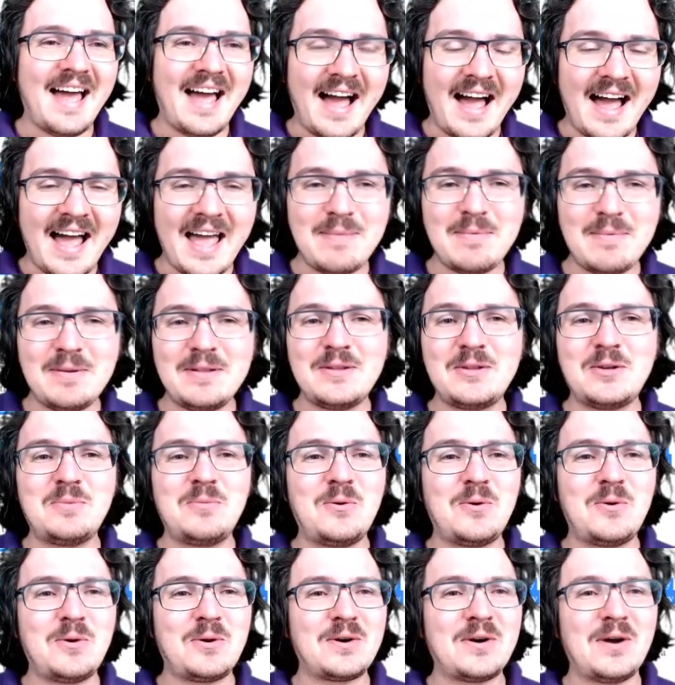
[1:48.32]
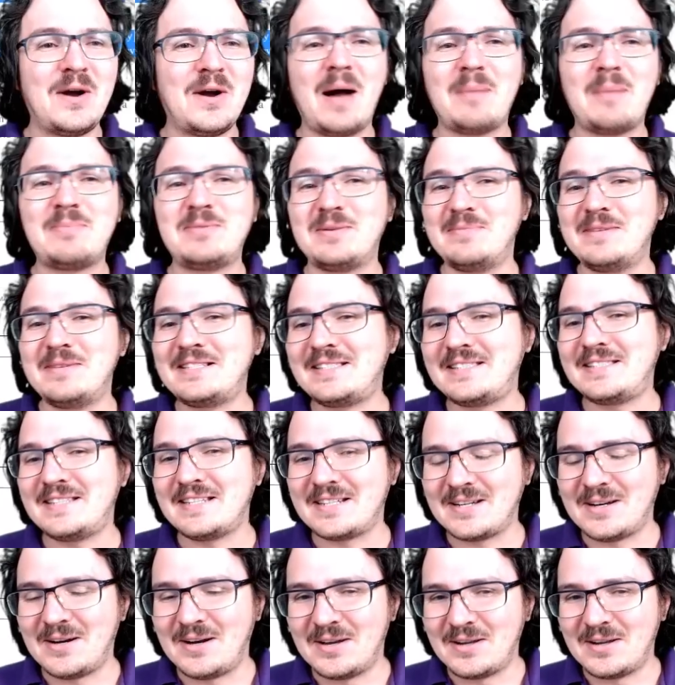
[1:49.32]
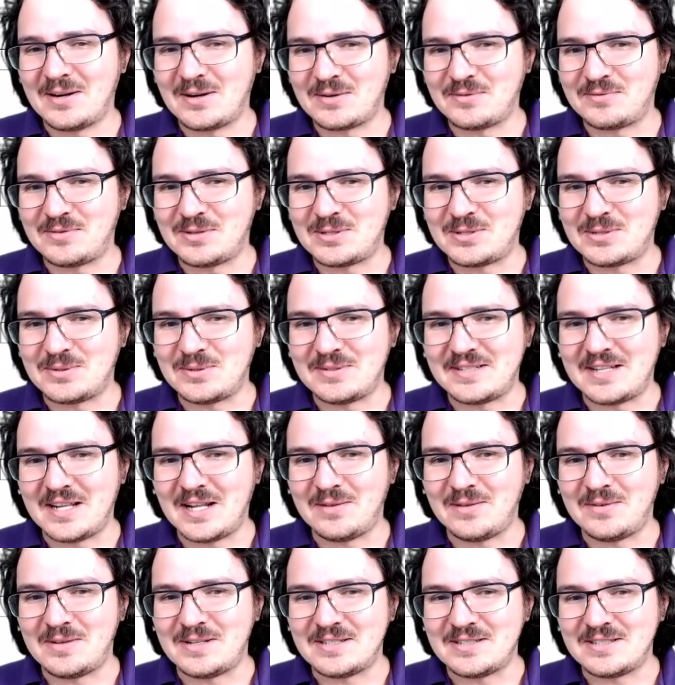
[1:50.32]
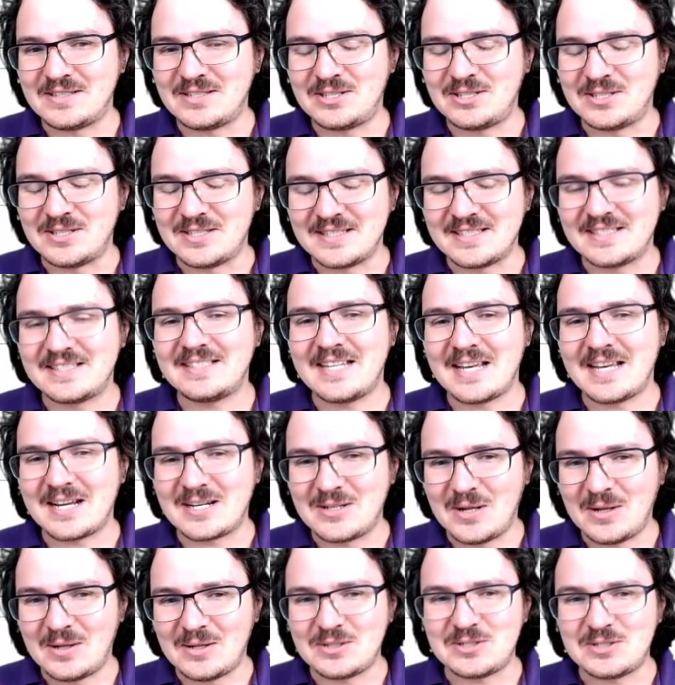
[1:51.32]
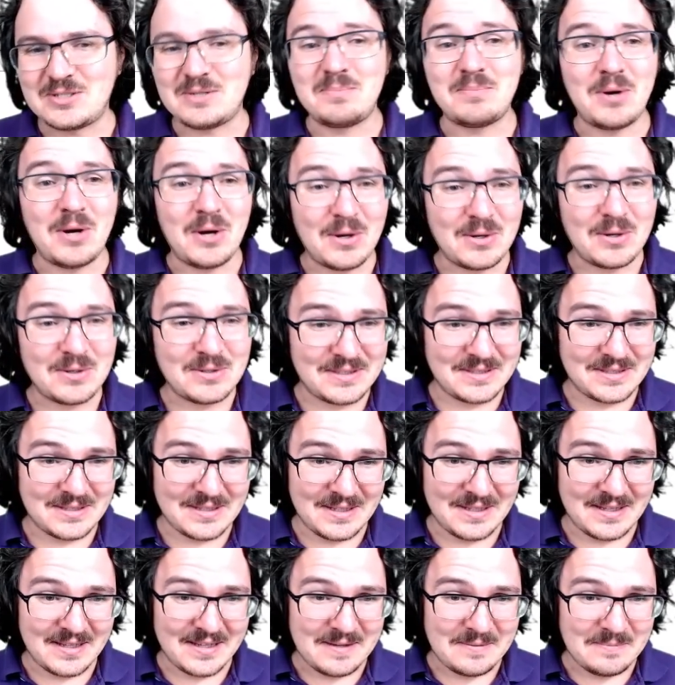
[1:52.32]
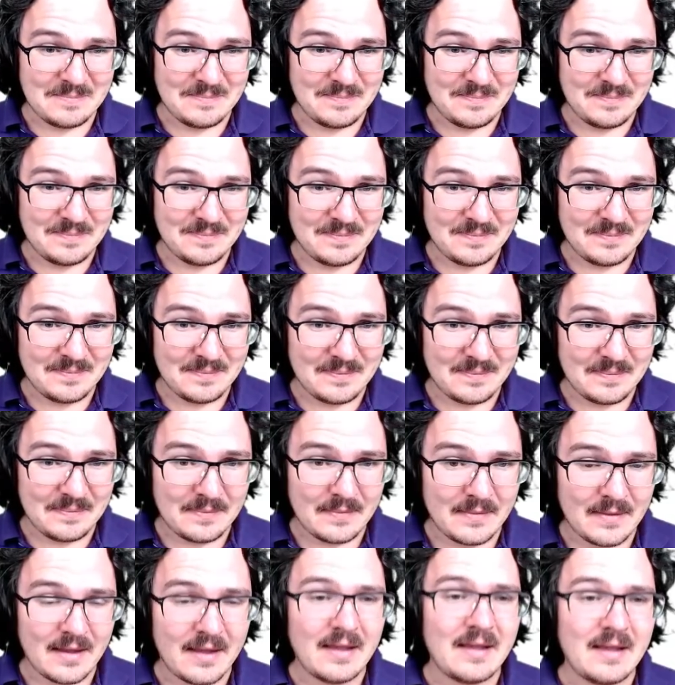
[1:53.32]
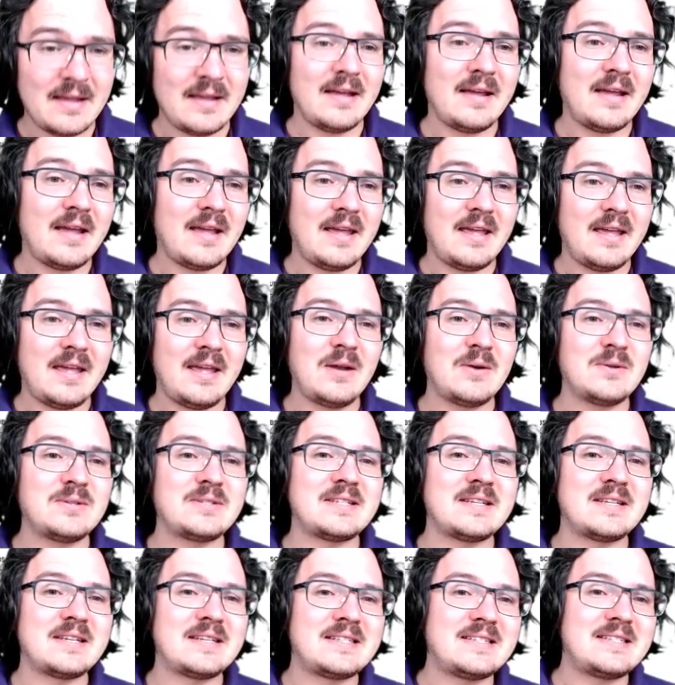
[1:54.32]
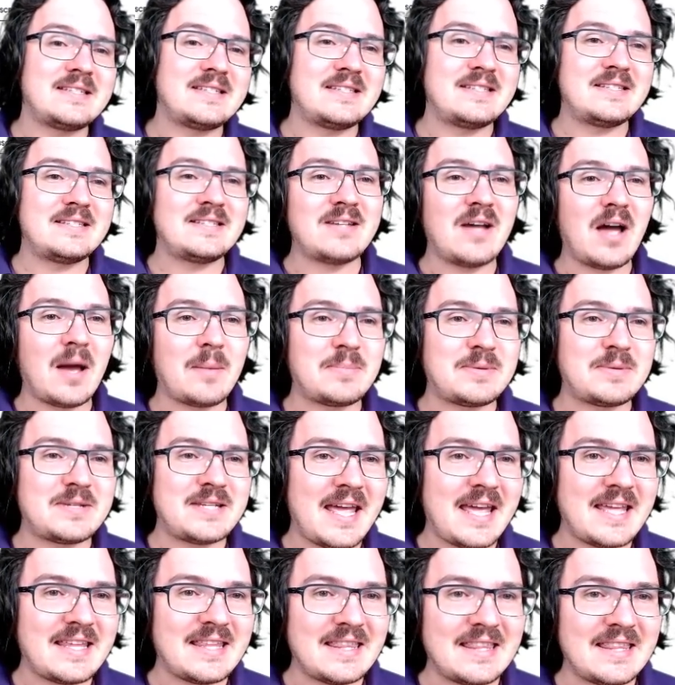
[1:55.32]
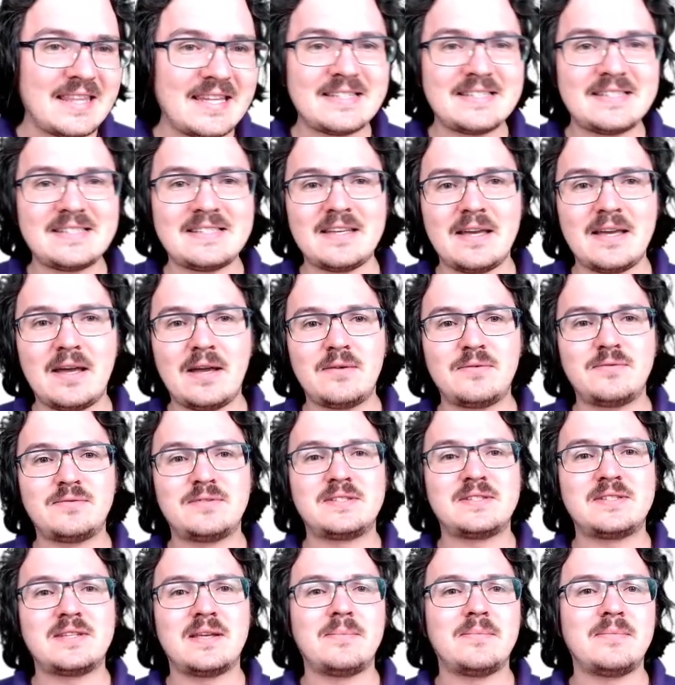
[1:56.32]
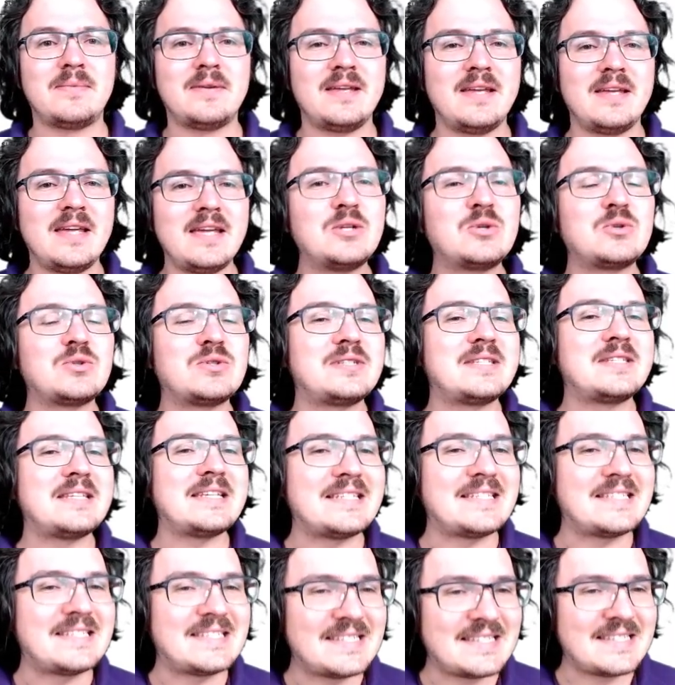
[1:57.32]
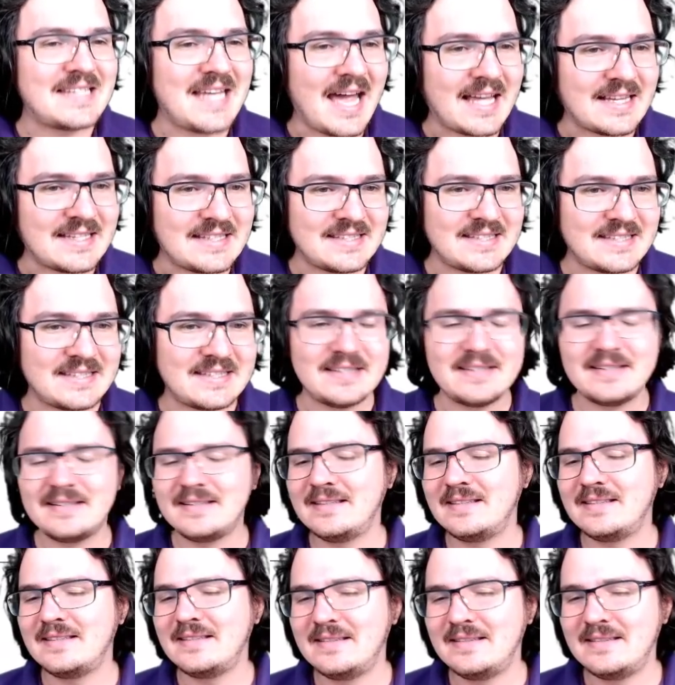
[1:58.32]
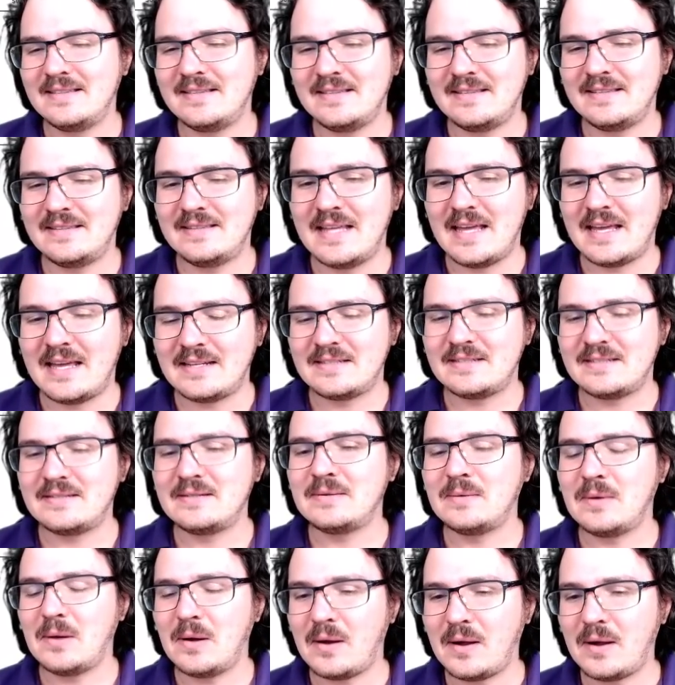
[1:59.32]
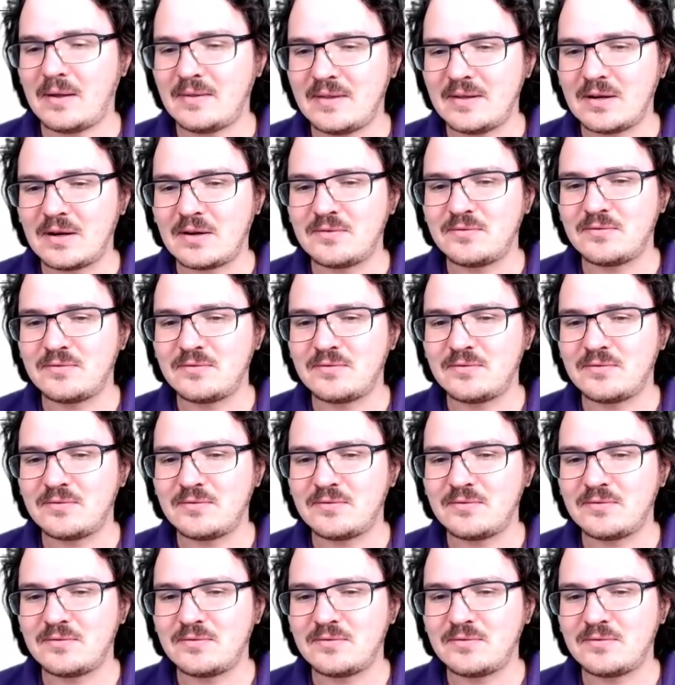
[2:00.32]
I'm a little more optimistic on artificial intelligence technology personally. Here's a top 10 list of some interesting stats that I think are